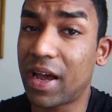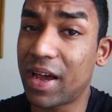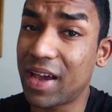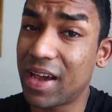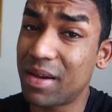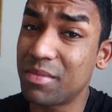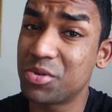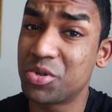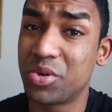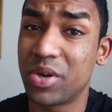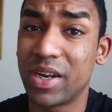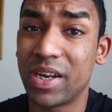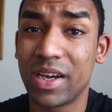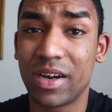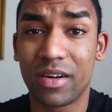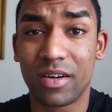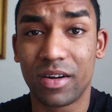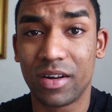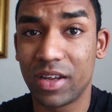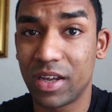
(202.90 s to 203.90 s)
I am
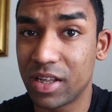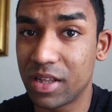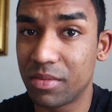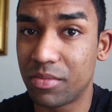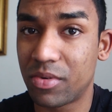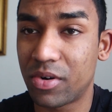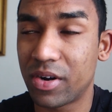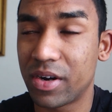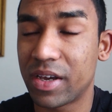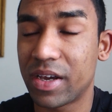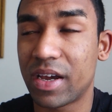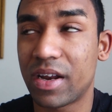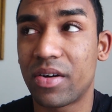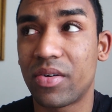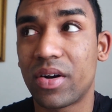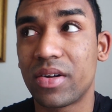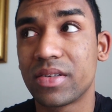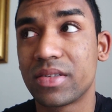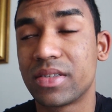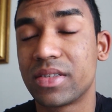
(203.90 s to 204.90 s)
training early in the morning at around